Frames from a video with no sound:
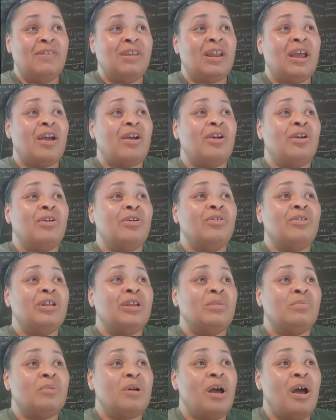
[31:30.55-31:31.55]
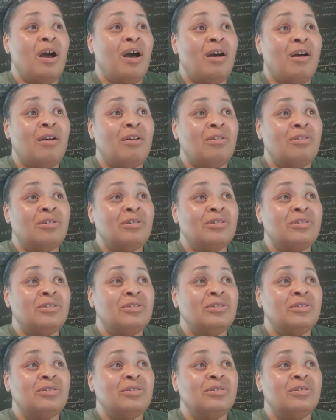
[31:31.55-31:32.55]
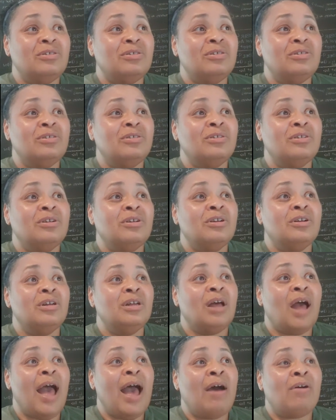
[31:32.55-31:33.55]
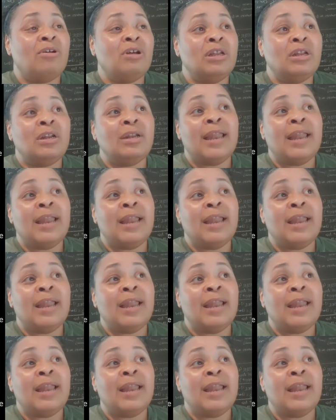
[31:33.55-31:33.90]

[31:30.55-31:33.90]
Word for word: Then I heard him call out